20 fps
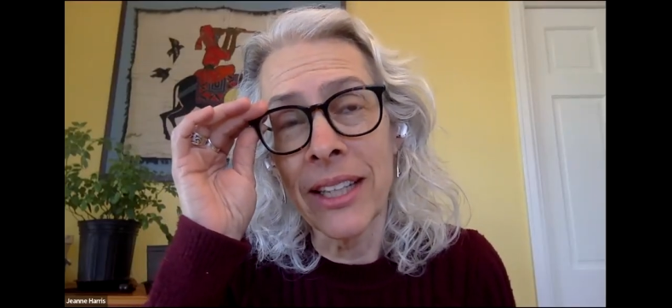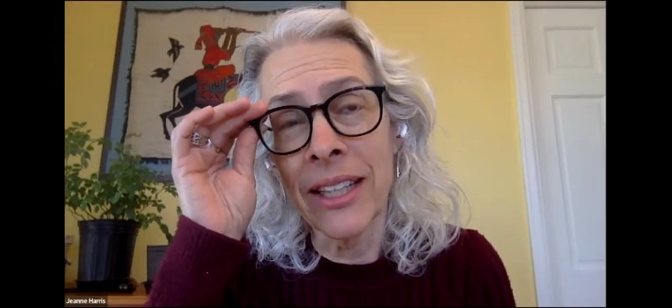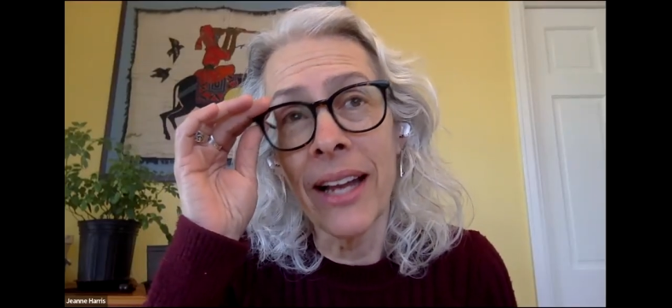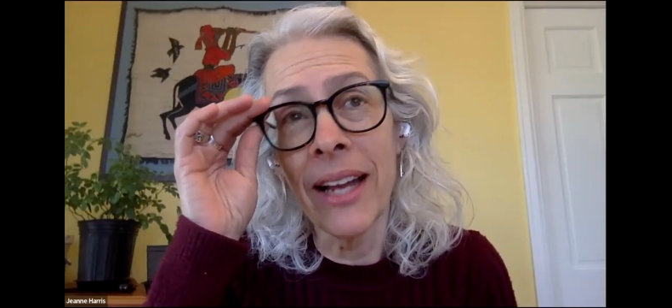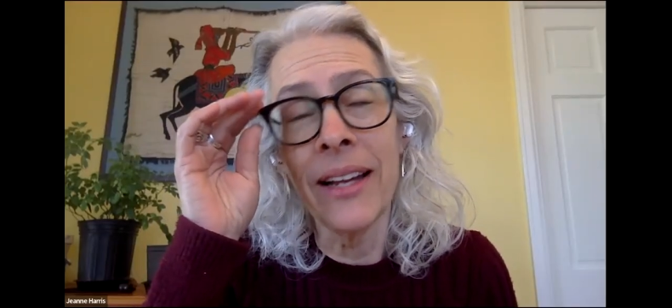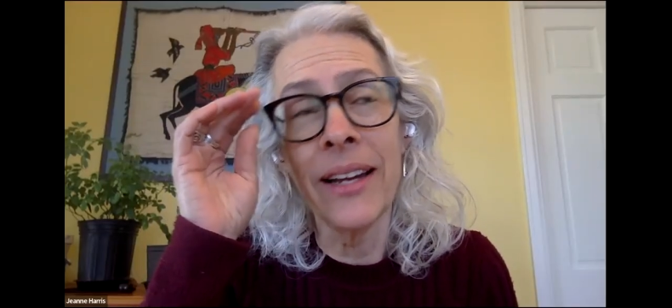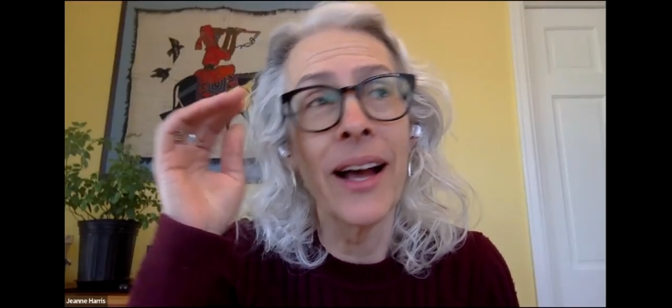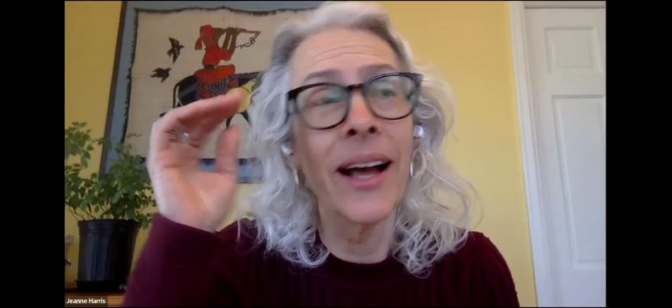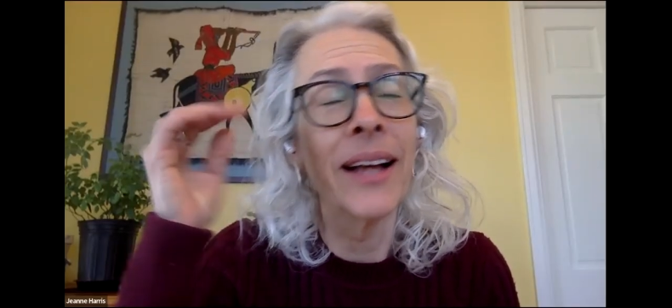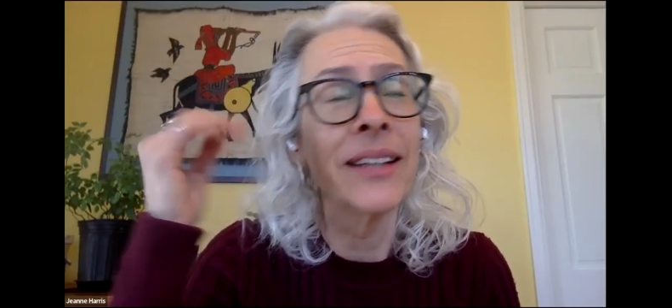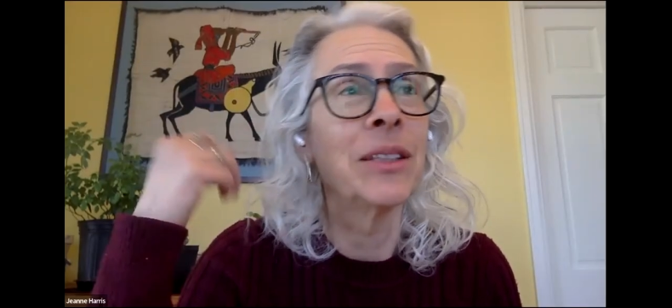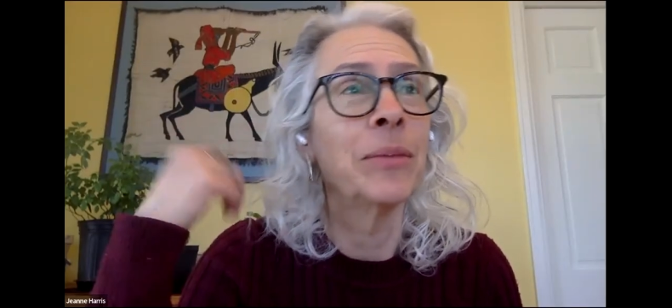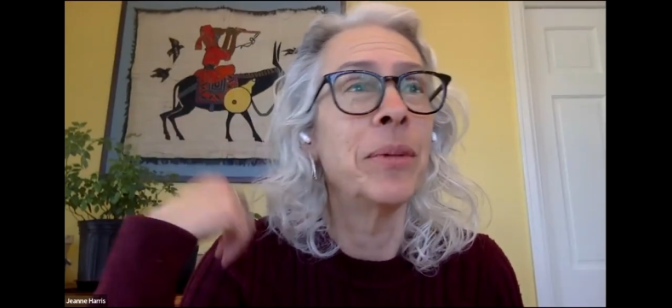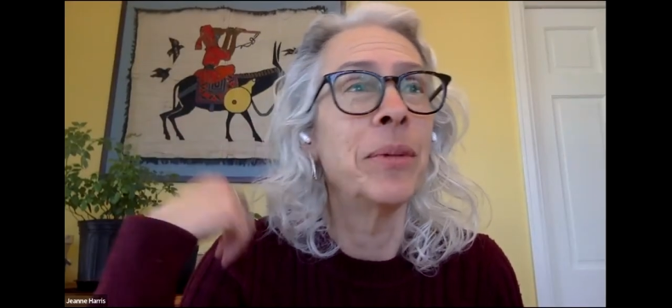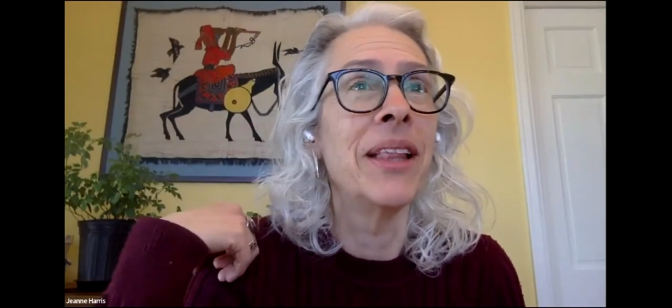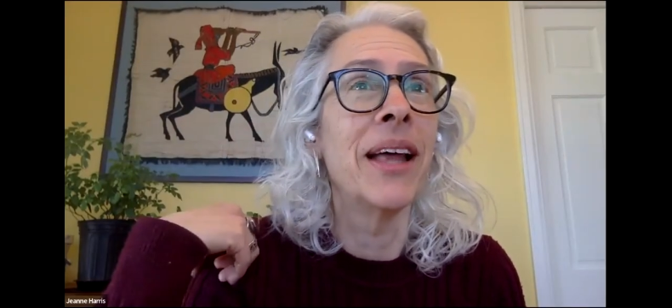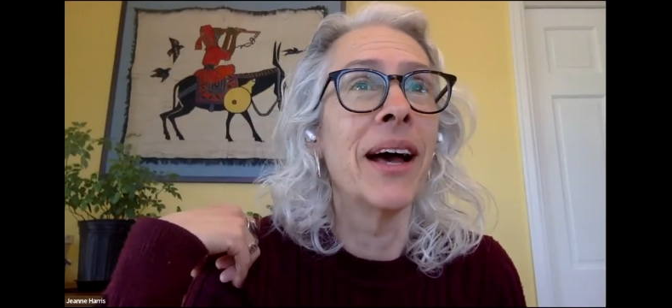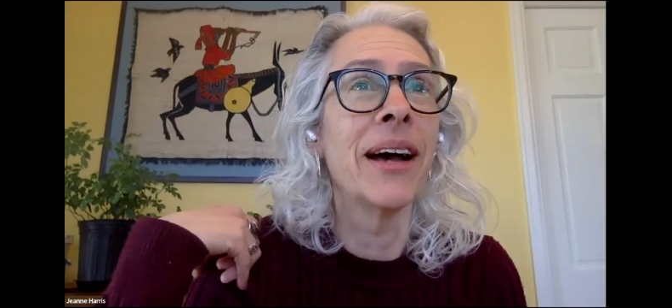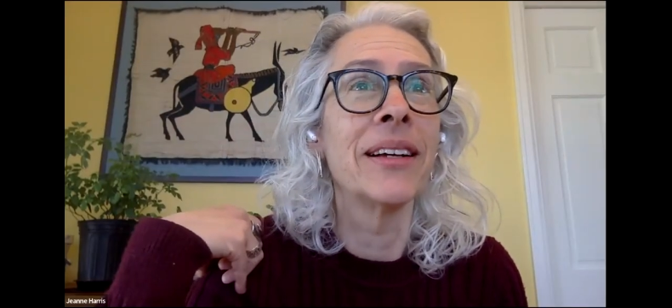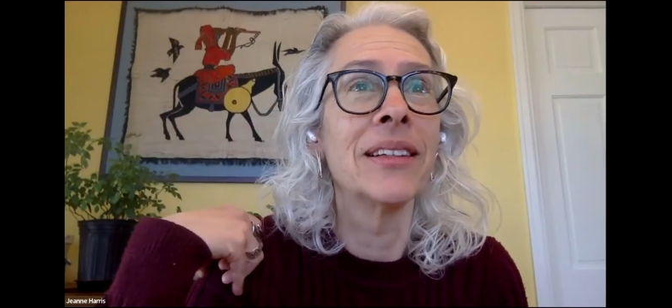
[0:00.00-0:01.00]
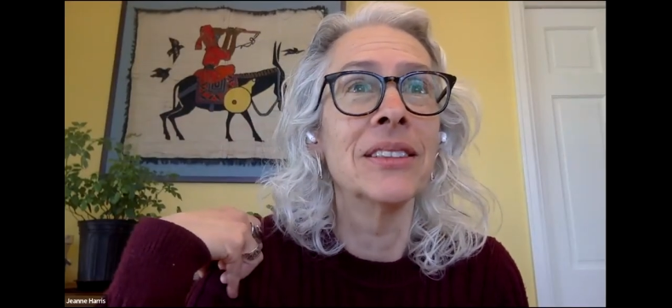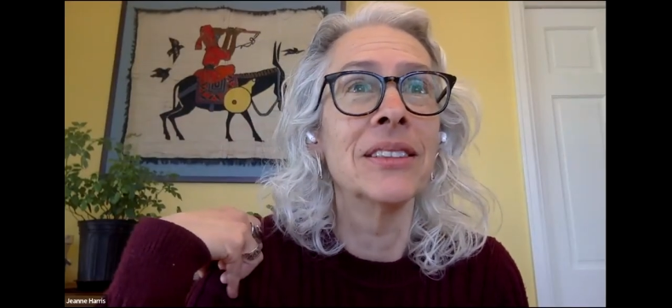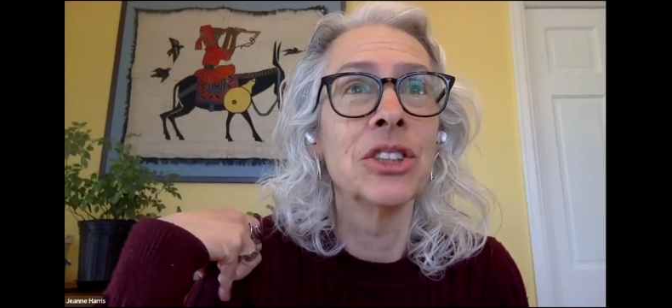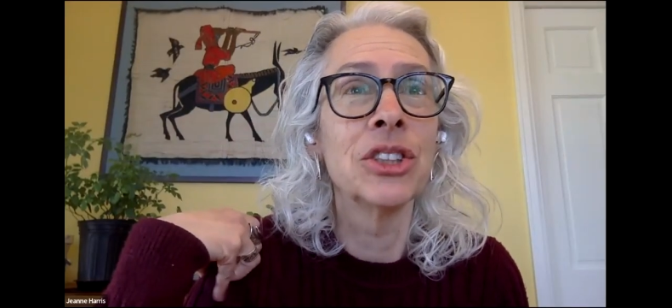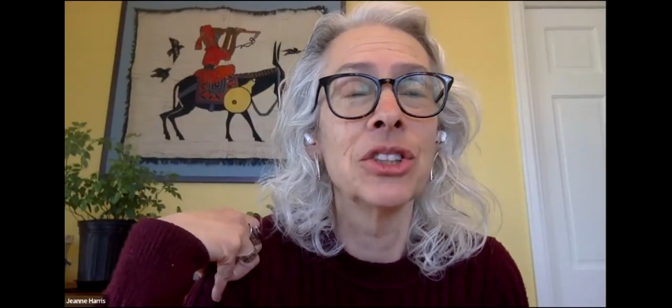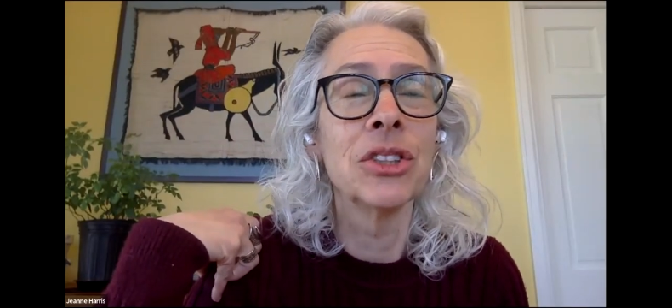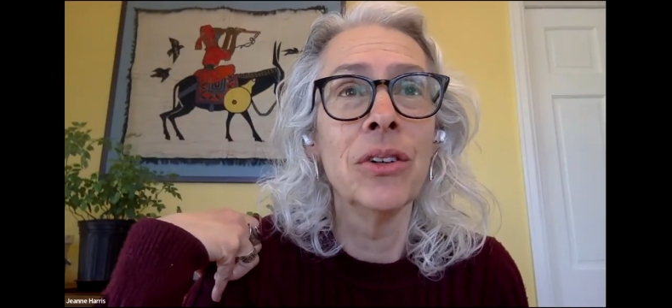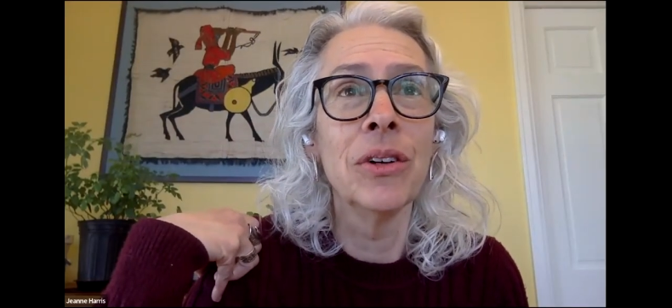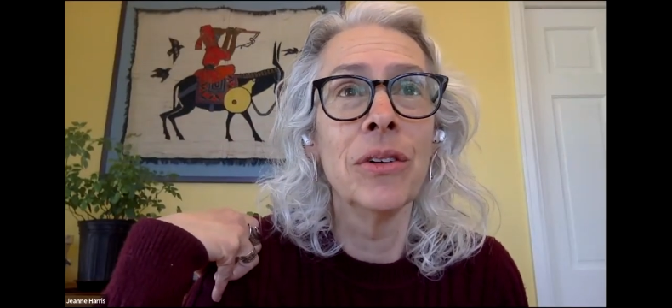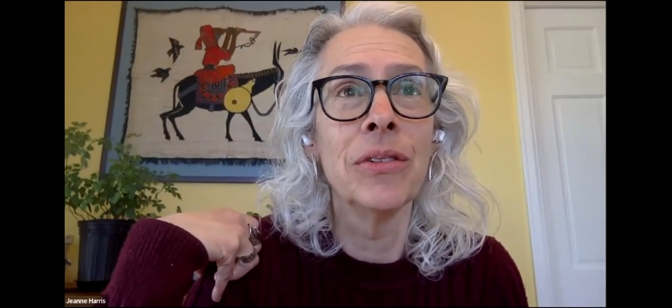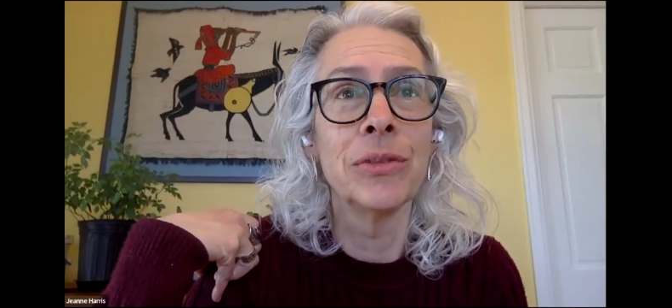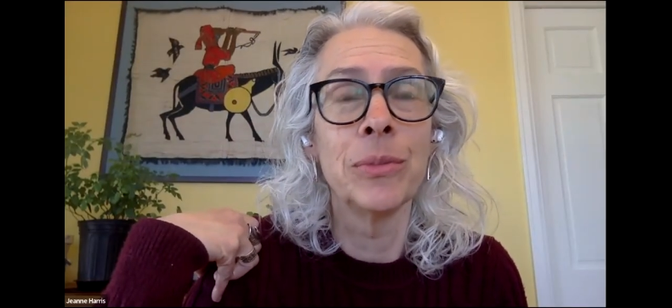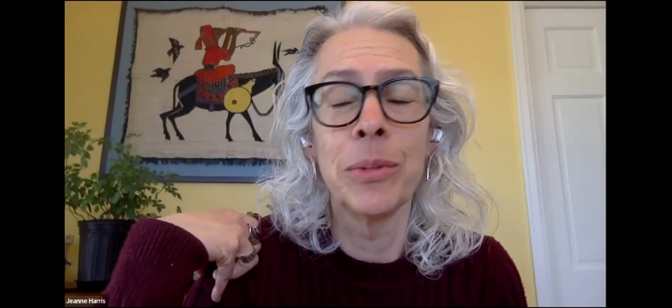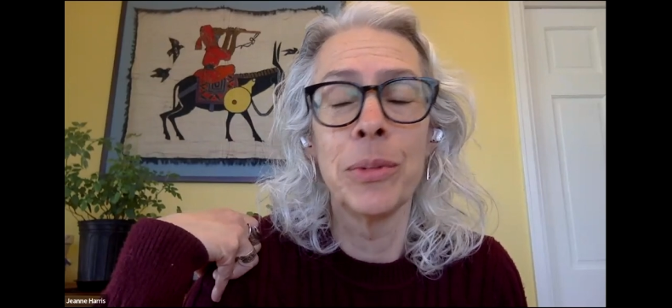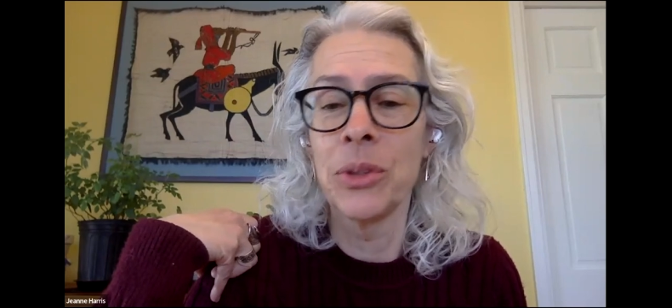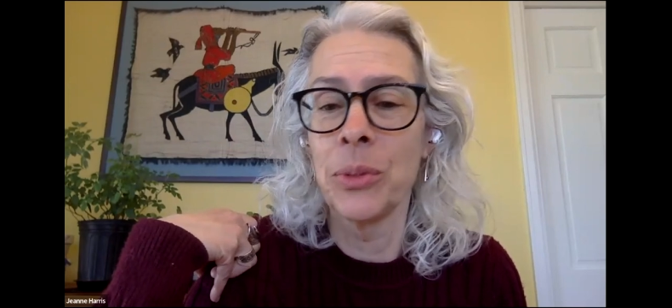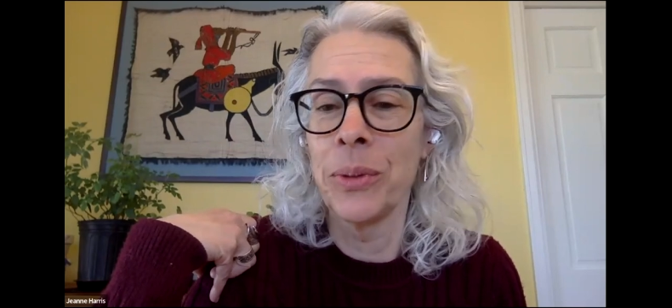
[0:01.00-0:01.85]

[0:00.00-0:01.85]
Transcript: tend not to be that conserved